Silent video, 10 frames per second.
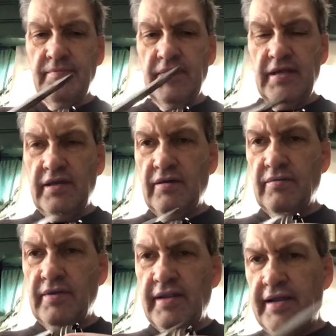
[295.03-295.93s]

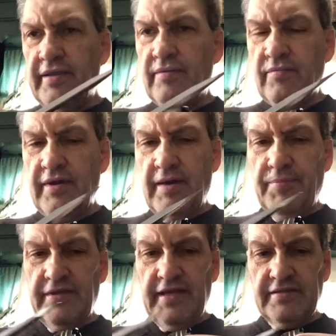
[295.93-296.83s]
And I went up
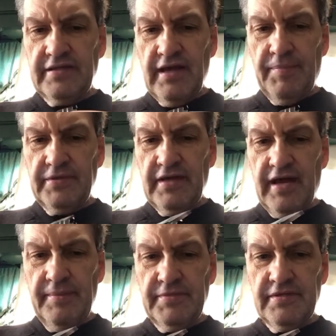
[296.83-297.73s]
with this a couple
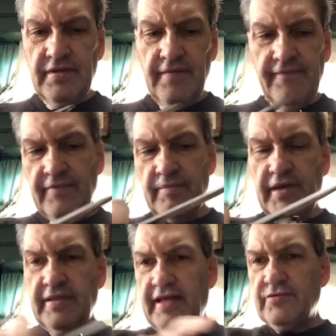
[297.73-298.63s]
times,
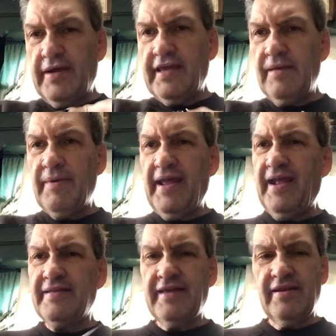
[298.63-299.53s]
but that's why I keep my
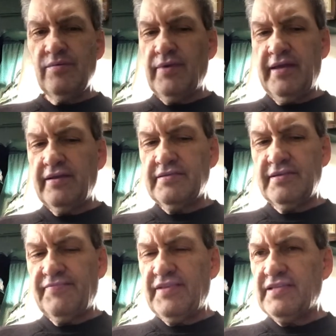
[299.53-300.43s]
hand out of the way, because
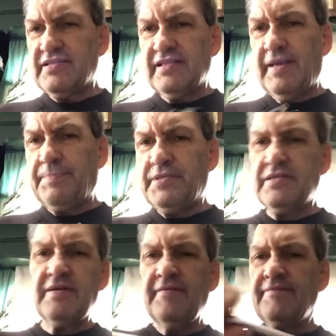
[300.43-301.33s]
if this
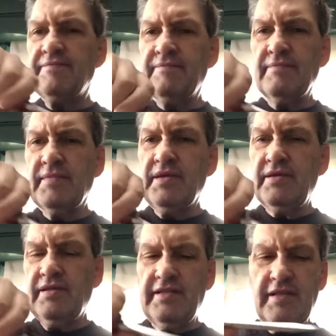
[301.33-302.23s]
slips,
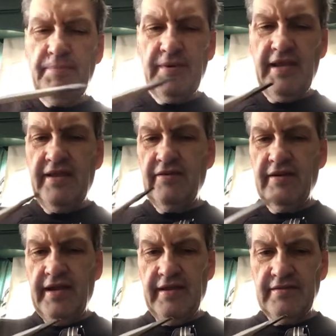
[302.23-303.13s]
you'll end up with it in your
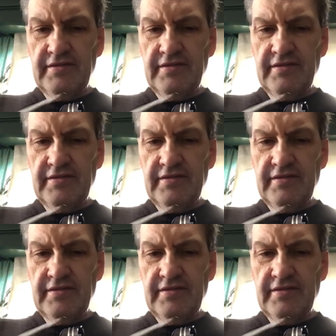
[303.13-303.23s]
hand.